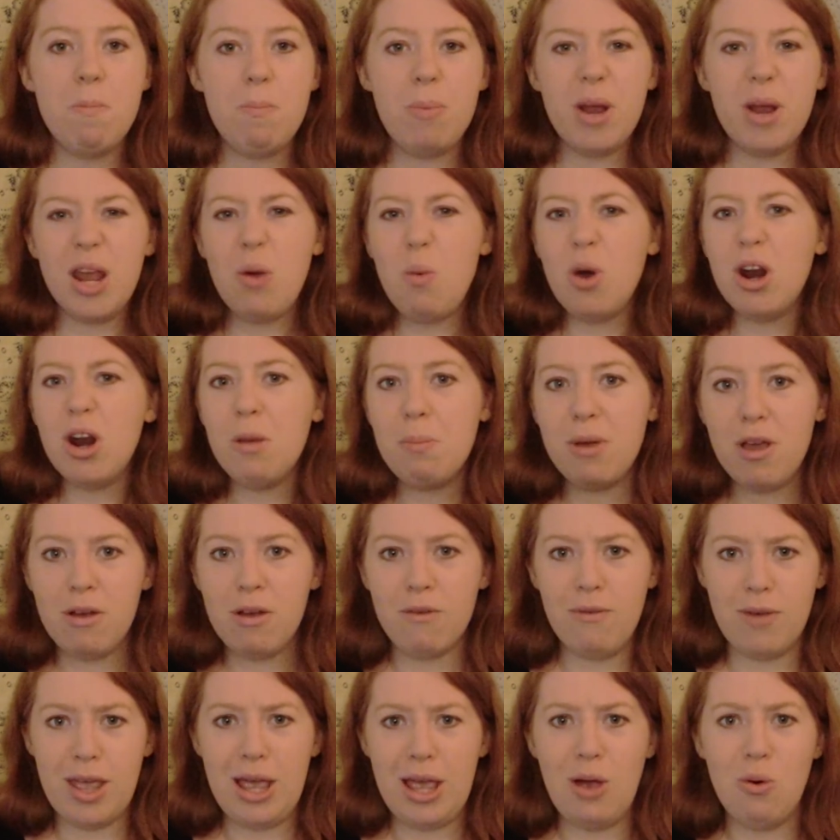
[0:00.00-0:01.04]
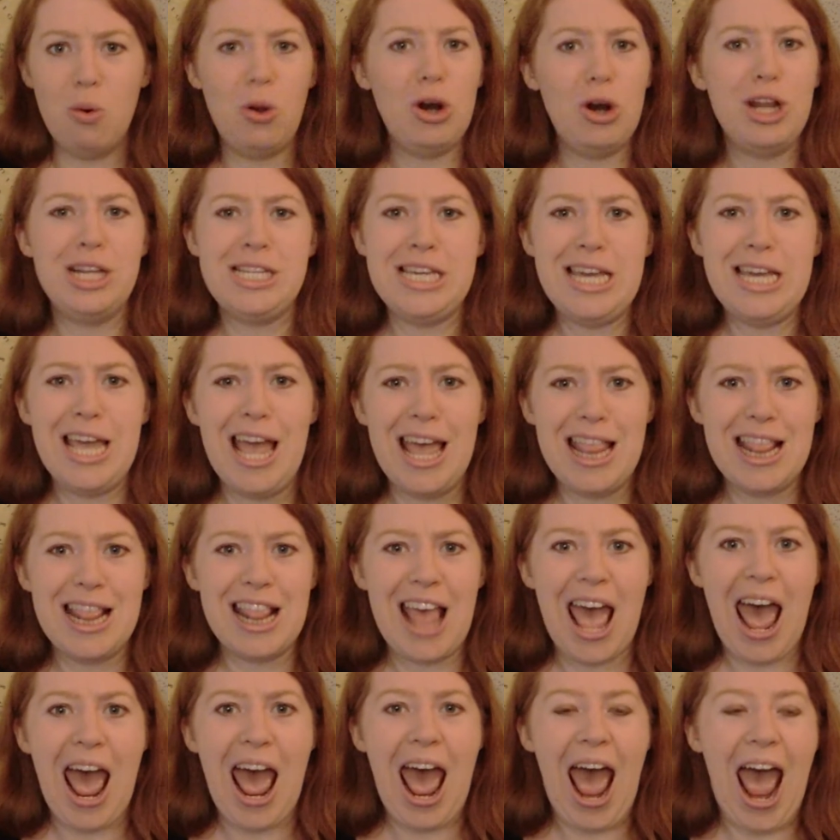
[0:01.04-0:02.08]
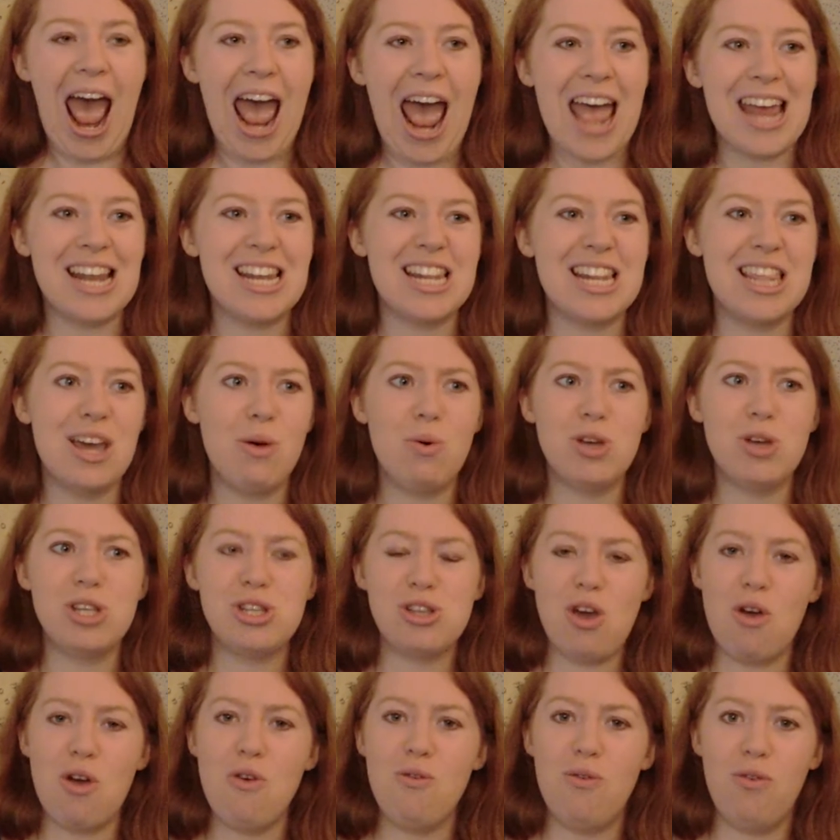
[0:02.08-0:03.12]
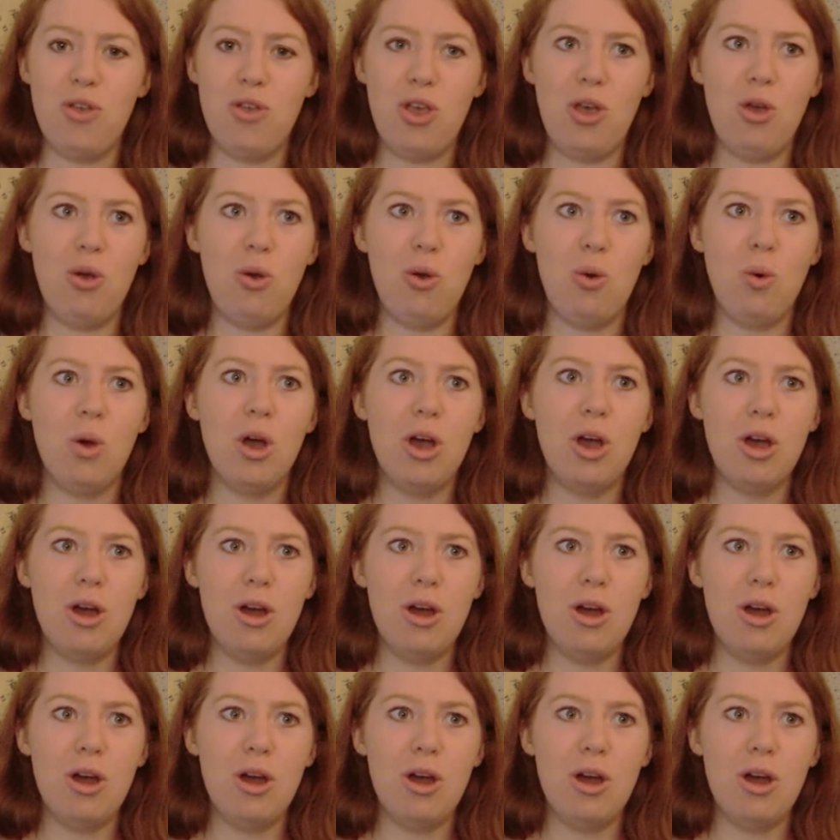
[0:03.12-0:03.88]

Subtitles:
but I want a bit of equality in there, and there were so few